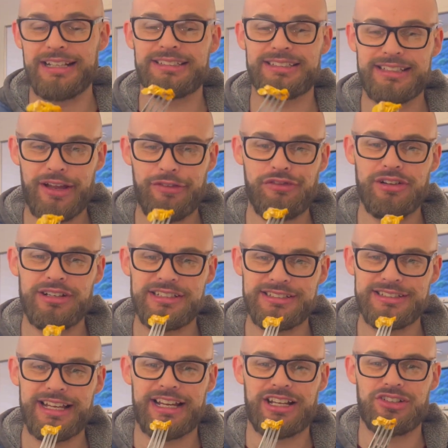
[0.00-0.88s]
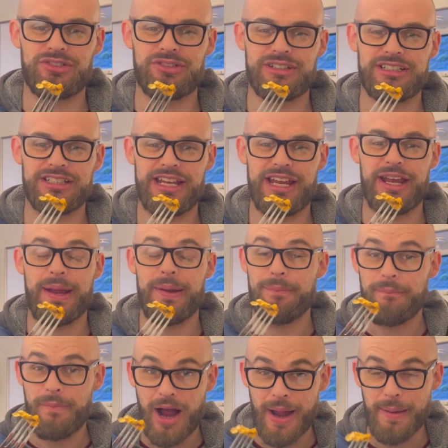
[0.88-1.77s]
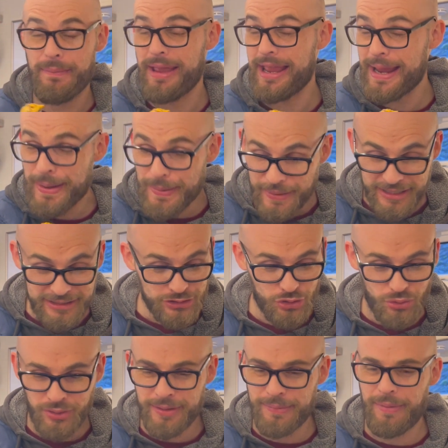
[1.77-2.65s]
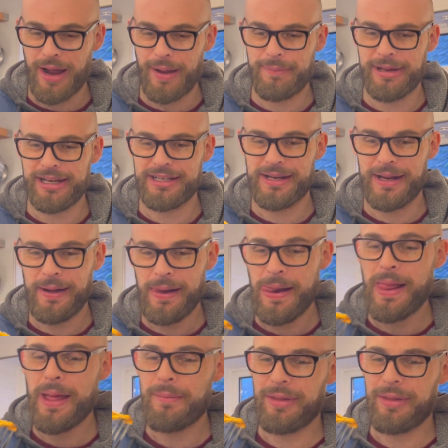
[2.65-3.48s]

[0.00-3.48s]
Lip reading: It's definitely secondary tier this is all in my opinion.